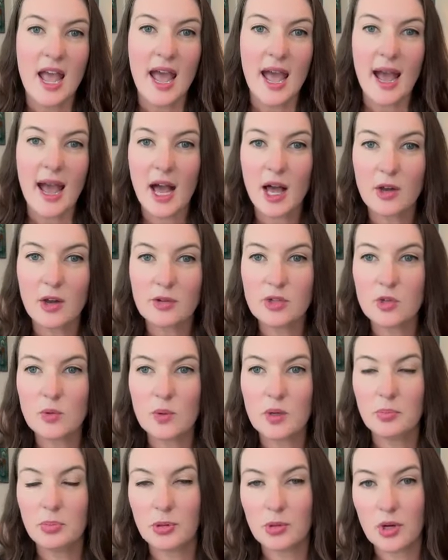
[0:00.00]
how you
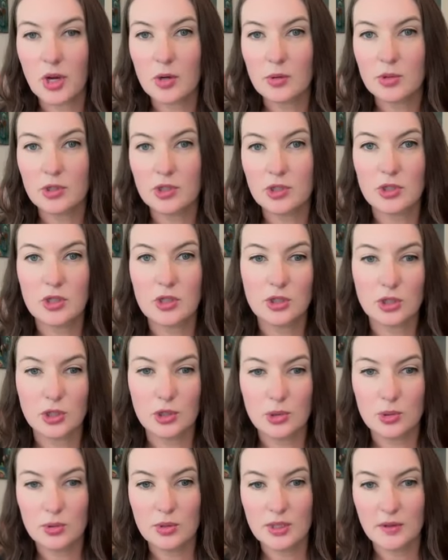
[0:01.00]
approach the
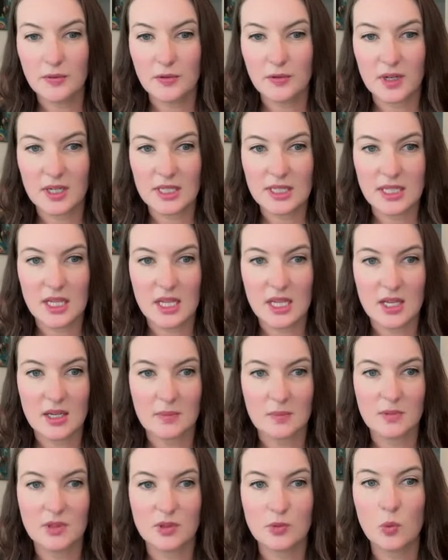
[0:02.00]
two different
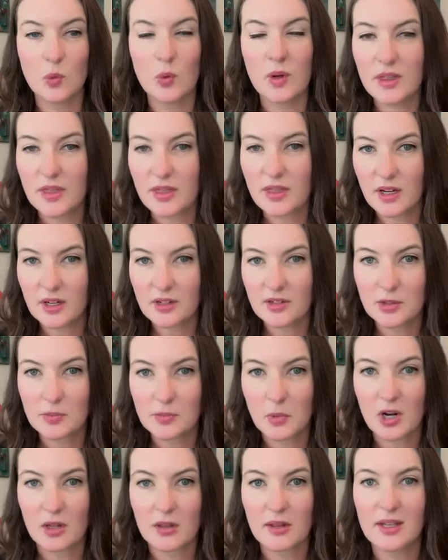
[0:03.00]
teams with their
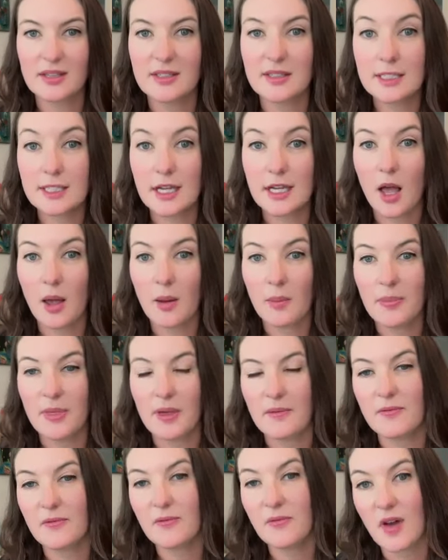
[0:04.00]
smart list to help
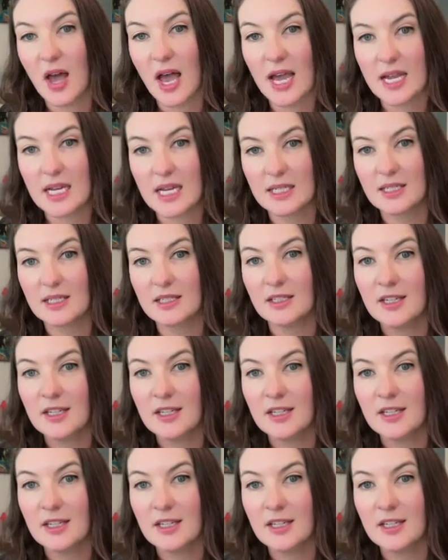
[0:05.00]
them find